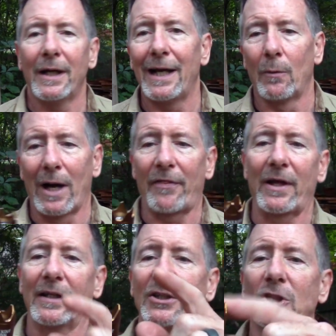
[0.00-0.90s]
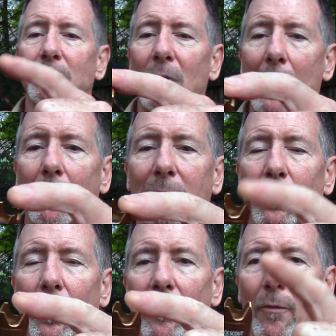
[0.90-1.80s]
Anyway, I think this is
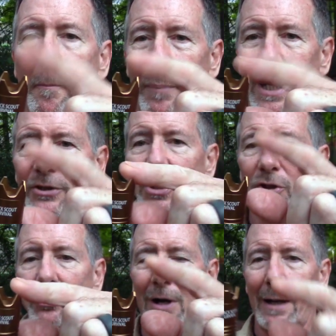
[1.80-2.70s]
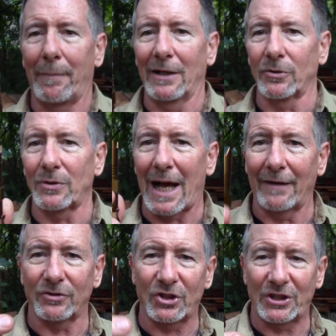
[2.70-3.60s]
probably one of the best strike bezels I
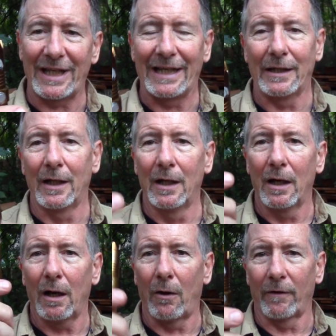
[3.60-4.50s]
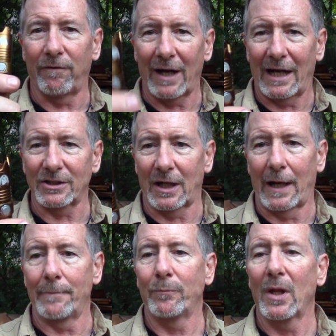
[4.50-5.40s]
have seen on a
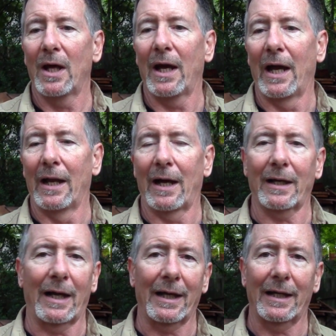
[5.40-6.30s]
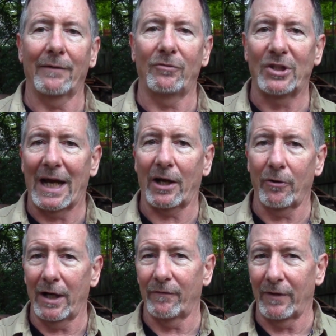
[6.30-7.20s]
flashlight. And I got to give Jack
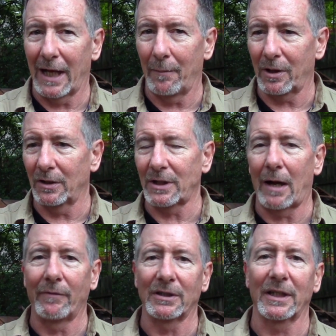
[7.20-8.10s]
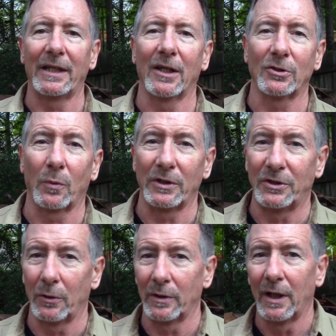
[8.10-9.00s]
credit for that, because obviously he knows what
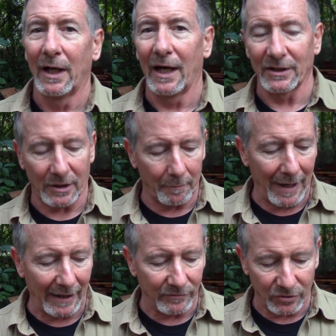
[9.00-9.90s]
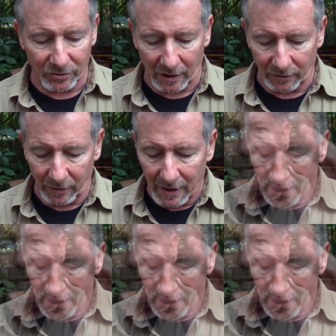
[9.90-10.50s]
he's doing as a combatives instructor.